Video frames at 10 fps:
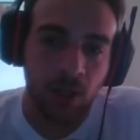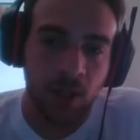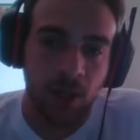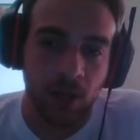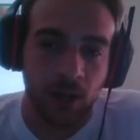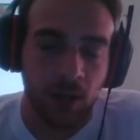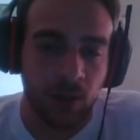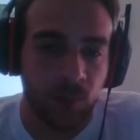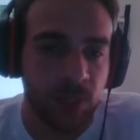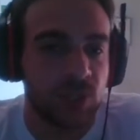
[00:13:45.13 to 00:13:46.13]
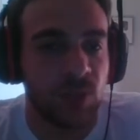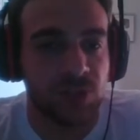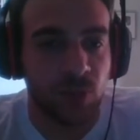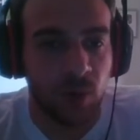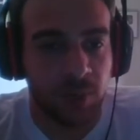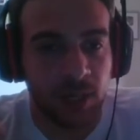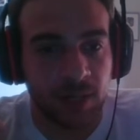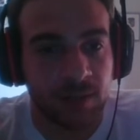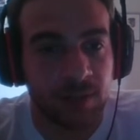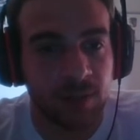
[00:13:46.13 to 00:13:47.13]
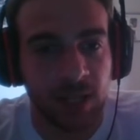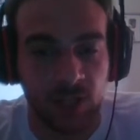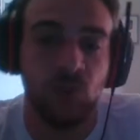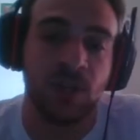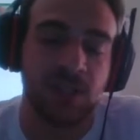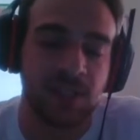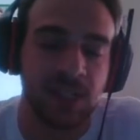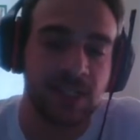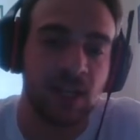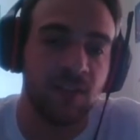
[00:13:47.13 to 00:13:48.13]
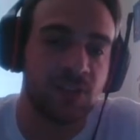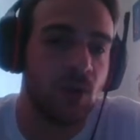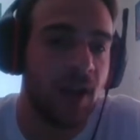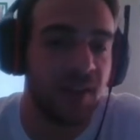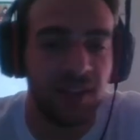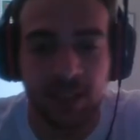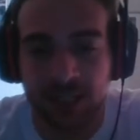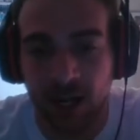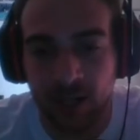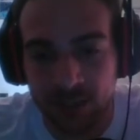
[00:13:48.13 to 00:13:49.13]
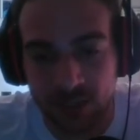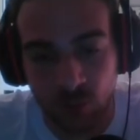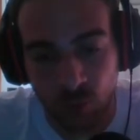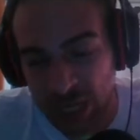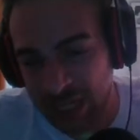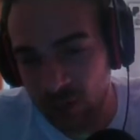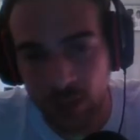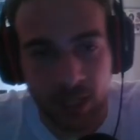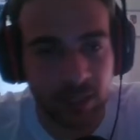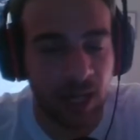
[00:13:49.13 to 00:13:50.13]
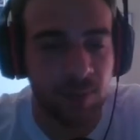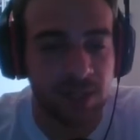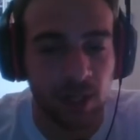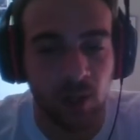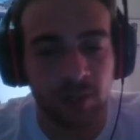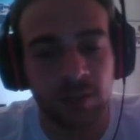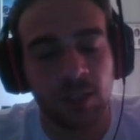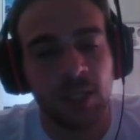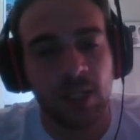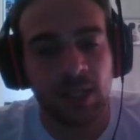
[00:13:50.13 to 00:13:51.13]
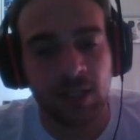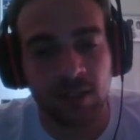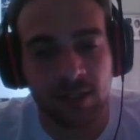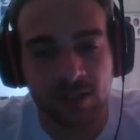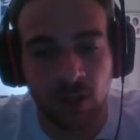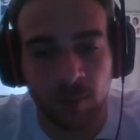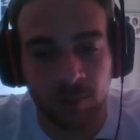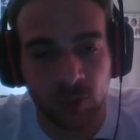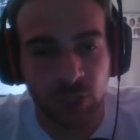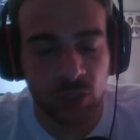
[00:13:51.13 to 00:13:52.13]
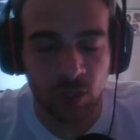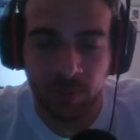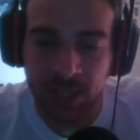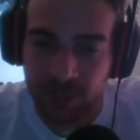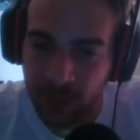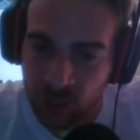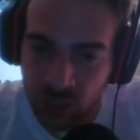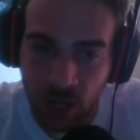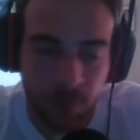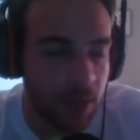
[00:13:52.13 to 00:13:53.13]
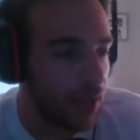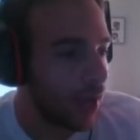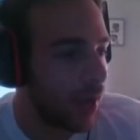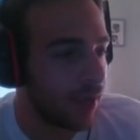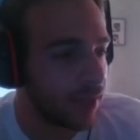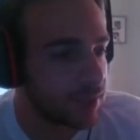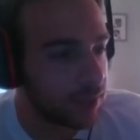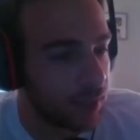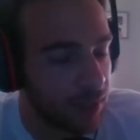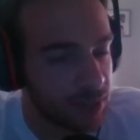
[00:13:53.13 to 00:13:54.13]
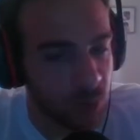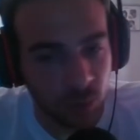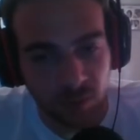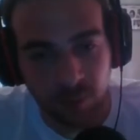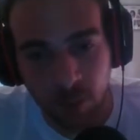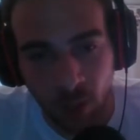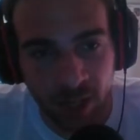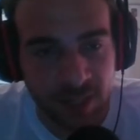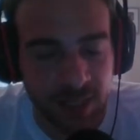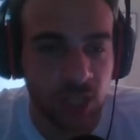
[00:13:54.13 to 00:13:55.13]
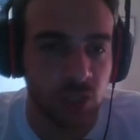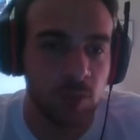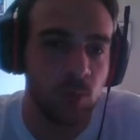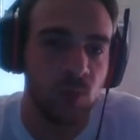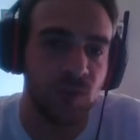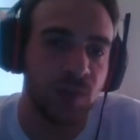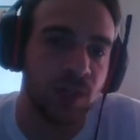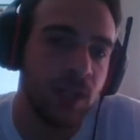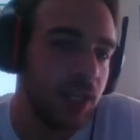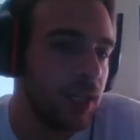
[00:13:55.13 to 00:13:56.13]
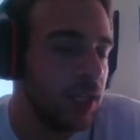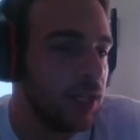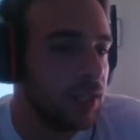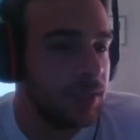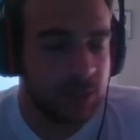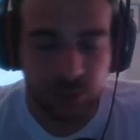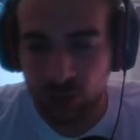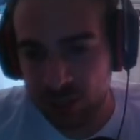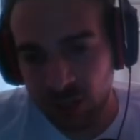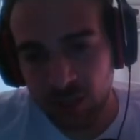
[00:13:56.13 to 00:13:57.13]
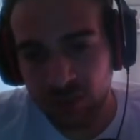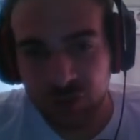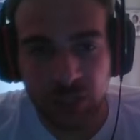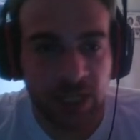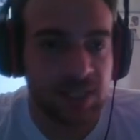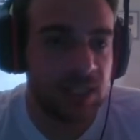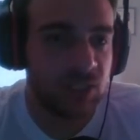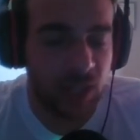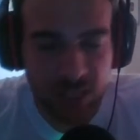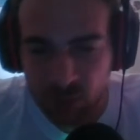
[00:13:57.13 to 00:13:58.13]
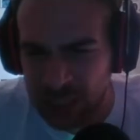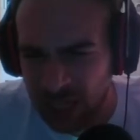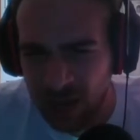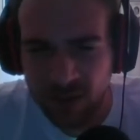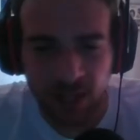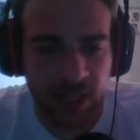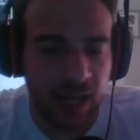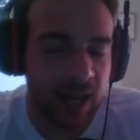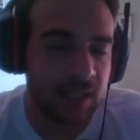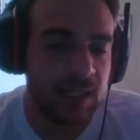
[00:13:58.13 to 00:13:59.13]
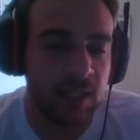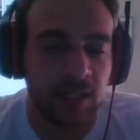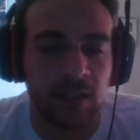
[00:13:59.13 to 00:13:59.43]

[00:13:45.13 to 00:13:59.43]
which also comprehend Endurance itself. So I think this card is really great, helps a lot in some creature-based matchup as a sort of blocker slash removal. Does a lot of tricks, interacts with graveyard like aiding,